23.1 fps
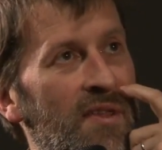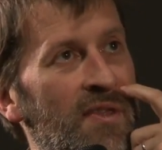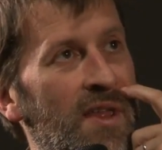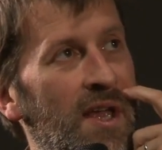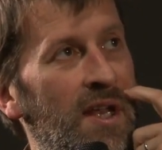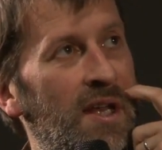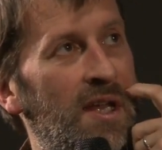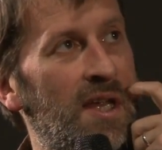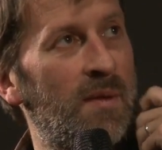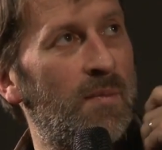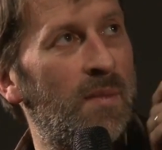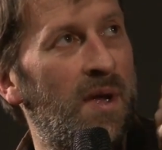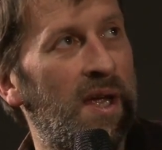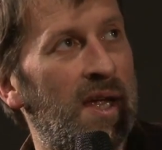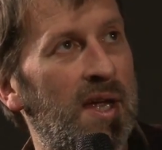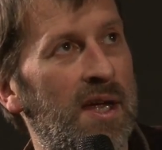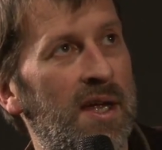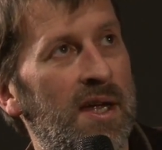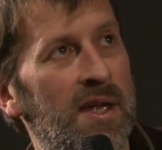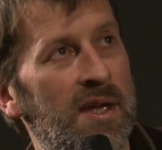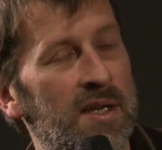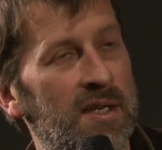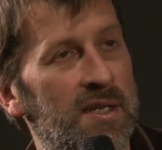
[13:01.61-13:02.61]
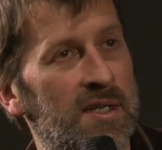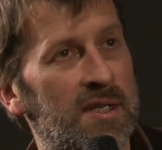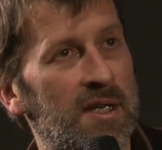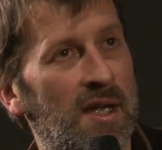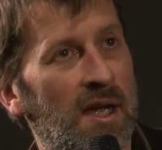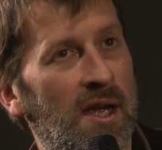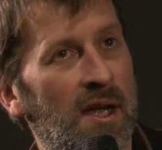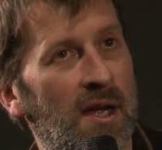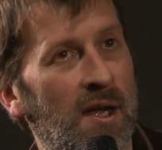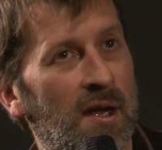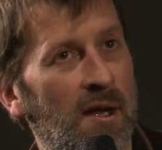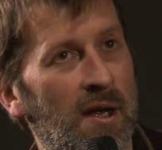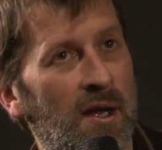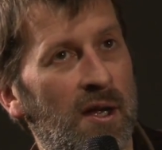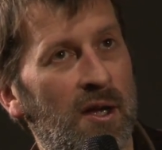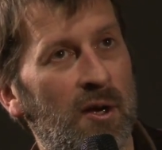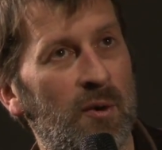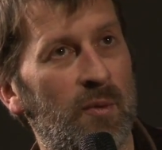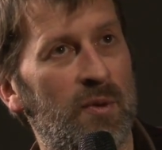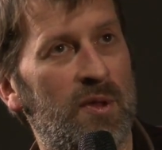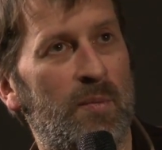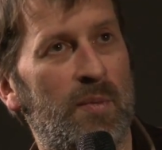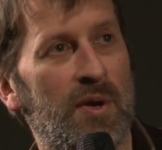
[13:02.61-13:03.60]
and then he made
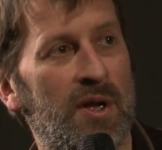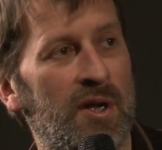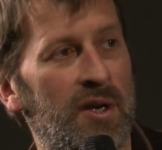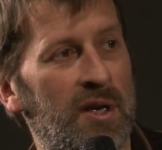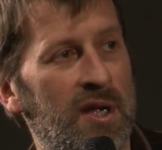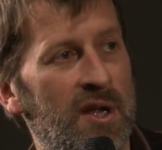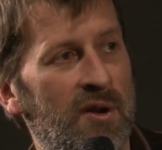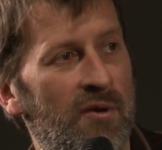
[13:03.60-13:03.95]
Girl with the Pearl